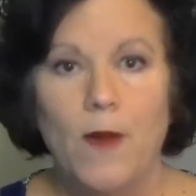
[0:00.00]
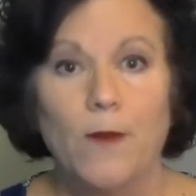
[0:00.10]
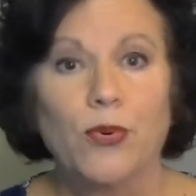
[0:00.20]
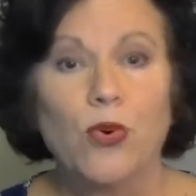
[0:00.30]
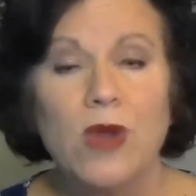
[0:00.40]

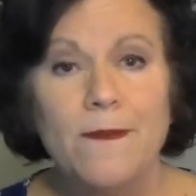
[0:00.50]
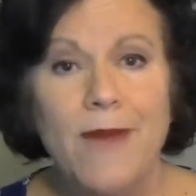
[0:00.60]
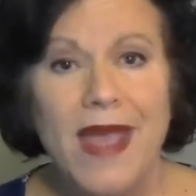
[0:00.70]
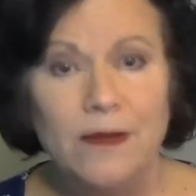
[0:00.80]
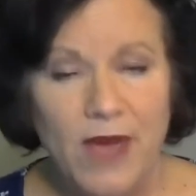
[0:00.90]

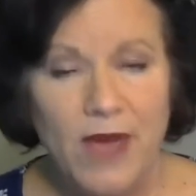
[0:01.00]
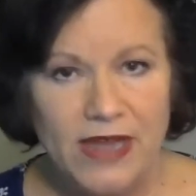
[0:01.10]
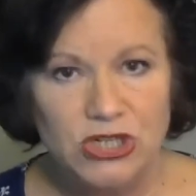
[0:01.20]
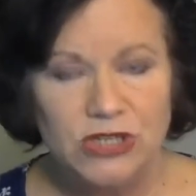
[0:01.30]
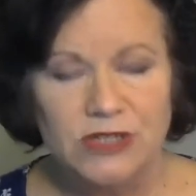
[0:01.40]
pre-made
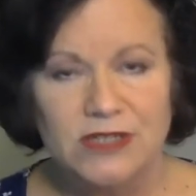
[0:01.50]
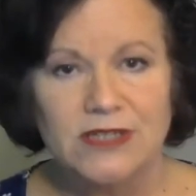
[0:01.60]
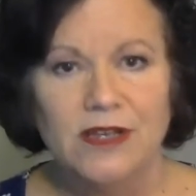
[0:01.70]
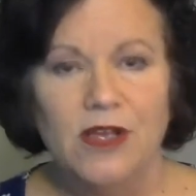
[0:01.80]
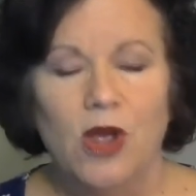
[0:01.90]

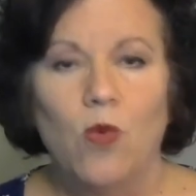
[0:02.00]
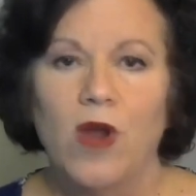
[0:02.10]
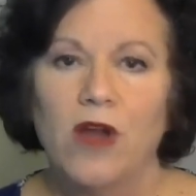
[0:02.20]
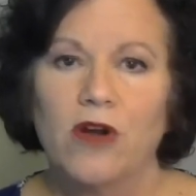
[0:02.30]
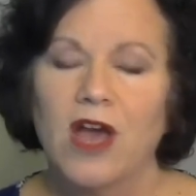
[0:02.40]
pages
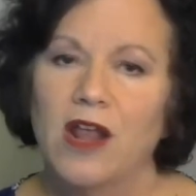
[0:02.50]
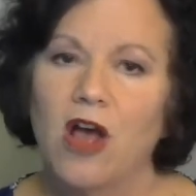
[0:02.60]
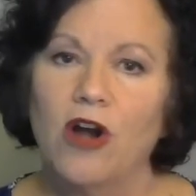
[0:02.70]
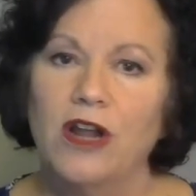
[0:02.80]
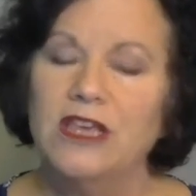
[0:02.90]
where it kind of
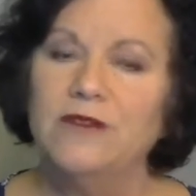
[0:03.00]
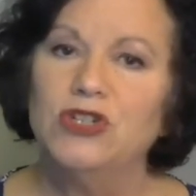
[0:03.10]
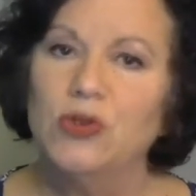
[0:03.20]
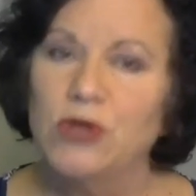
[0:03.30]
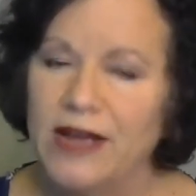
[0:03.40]
already gives
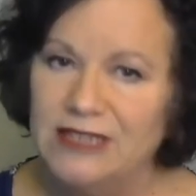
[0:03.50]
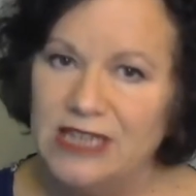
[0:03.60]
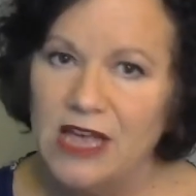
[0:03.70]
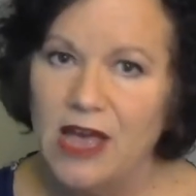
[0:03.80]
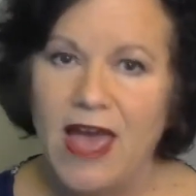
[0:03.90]
you an
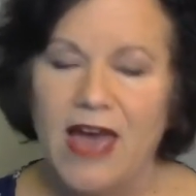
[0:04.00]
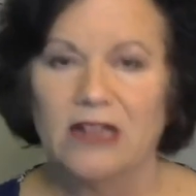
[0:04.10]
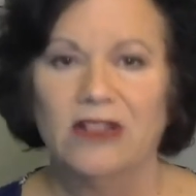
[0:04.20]
idea how to